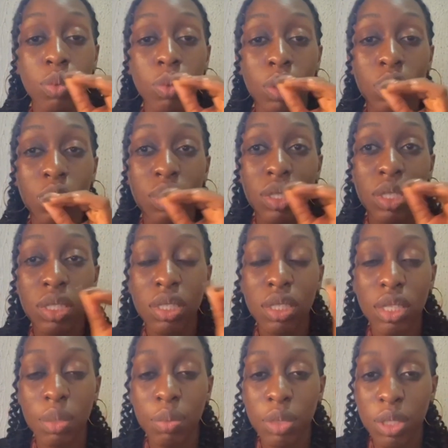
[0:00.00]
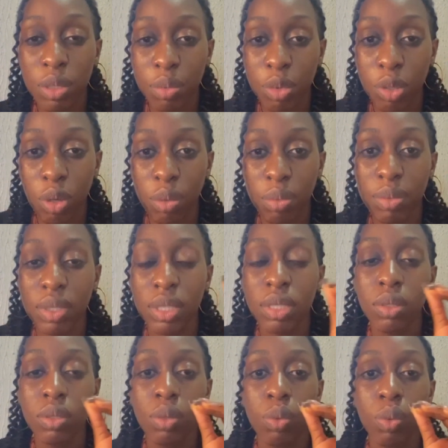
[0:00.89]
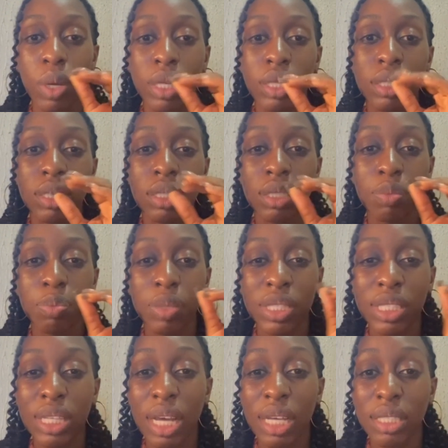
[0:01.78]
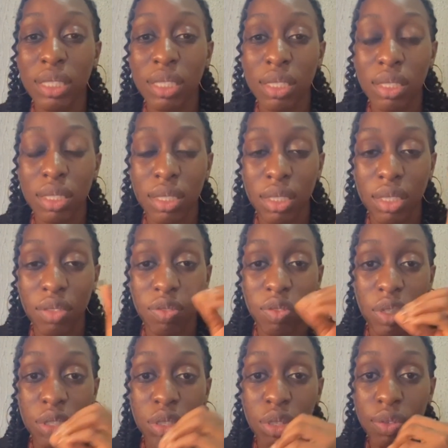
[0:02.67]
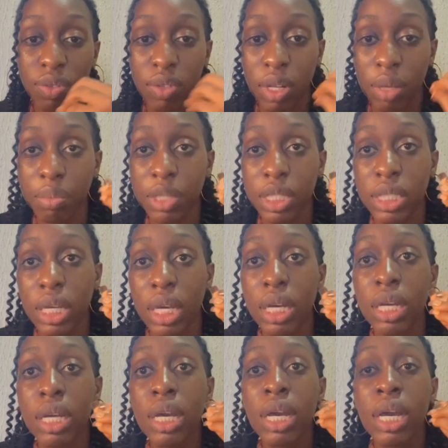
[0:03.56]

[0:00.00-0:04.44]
we could see the same symptoms when the person has this infection of chlamydia.